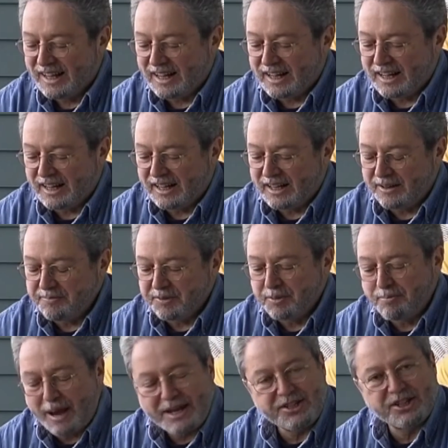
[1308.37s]
Um,
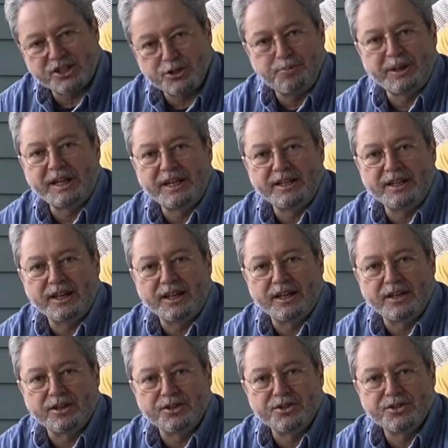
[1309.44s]
the basic speed
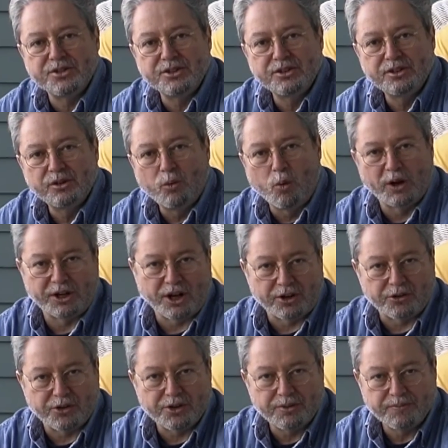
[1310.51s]
is
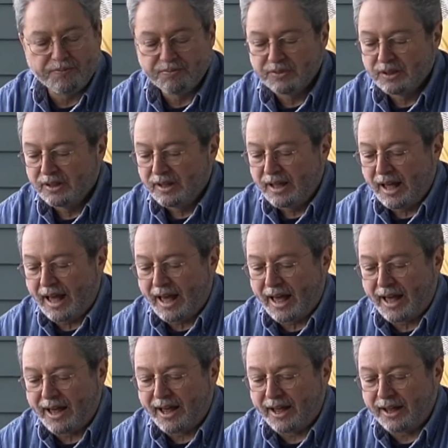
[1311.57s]
100
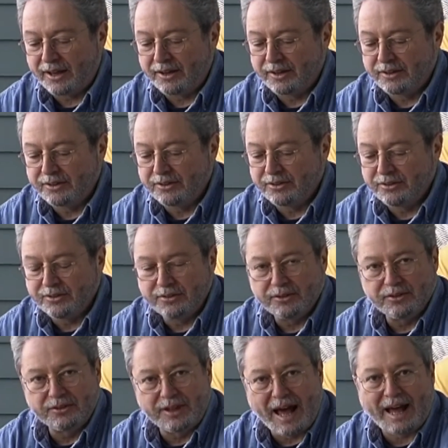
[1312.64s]
and
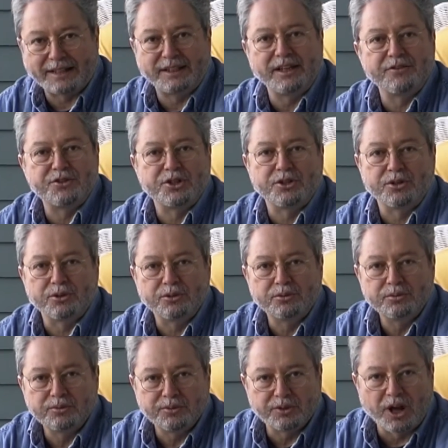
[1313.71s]
that gives
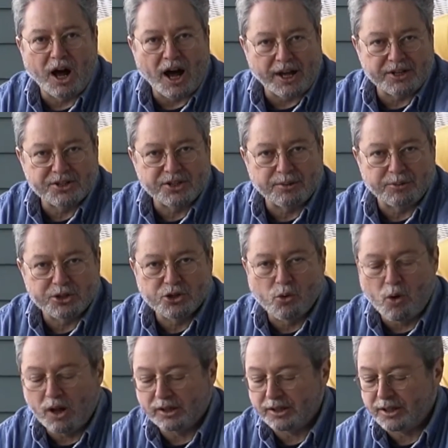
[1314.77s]
you the highest
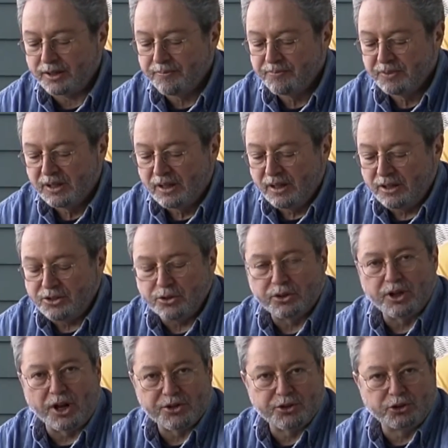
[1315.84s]
image quality.
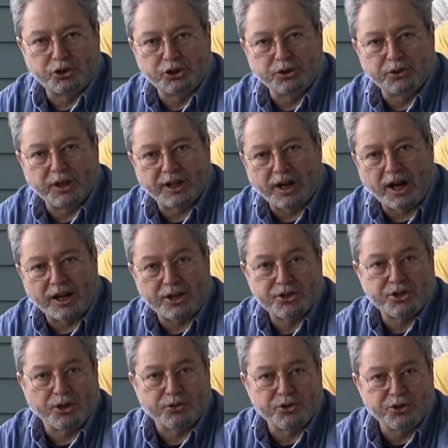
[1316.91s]
You can also shoot at
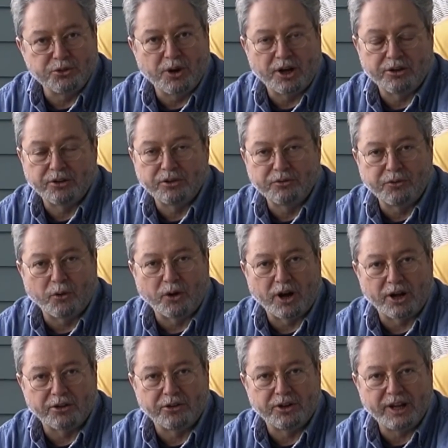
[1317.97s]
ISO 200,
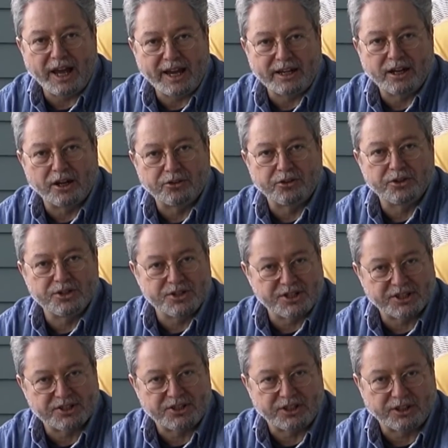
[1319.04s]
400, 800, and
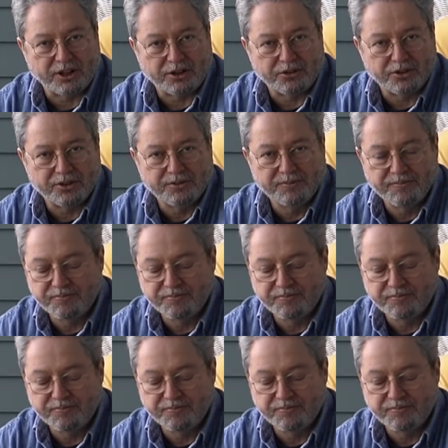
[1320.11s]
1600.